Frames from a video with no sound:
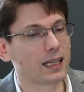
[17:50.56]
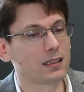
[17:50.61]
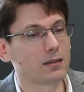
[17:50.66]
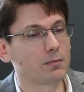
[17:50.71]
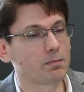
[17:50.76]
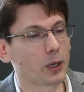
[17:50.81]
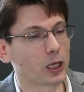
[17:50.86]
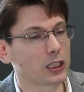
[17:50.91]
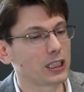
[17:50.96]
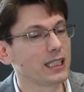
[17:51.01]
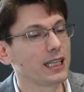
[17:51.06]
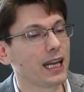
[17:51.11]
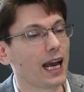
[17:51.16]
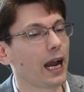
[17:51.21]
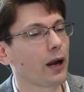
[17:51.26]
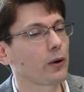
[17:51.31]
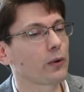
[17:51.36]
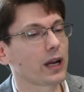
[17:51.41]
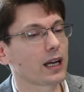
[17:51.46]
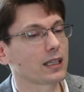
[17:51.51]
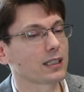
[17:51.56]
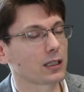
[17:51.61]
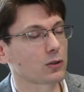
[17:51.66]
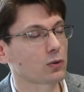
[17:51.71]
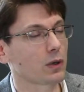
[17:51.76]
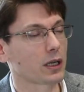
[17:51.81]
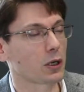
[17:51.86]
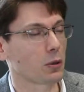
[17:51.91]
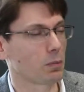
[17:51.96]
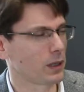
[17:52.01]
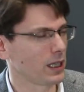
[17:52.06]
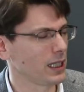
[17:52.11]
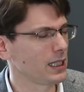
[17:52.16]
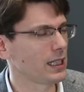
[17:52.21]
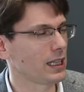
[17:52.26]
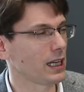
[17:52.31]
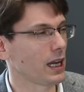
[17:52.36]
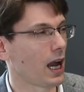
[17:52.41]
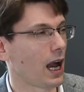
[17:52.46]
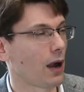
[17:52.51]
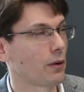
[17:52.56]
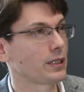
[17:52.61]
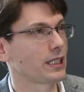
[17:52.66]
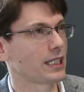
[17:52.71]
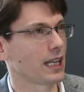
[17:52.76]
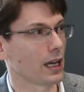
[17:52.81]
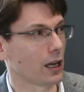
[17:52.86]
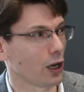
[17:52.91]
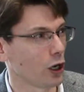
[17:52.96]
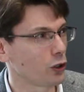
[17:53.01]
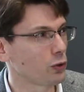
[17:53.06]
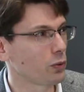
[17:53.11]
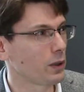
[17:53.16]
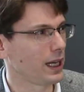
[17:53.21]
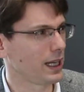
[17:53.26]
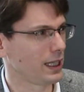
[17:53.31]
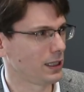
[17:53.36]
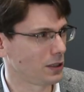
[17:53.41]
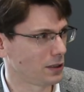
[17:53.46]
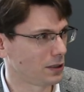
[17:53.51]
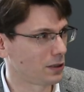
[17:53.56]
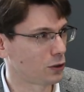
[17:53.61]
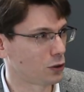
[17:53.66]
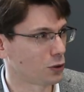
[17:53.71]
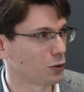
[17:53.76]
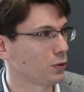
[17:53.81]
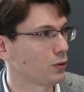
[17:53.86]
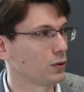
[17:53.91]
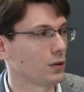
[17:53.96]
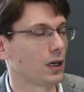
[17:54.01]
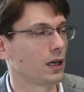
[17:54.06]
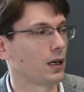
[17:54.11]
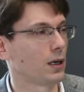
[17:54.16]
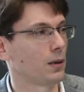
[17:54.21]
but in areas that were completely, I would say, unrelated to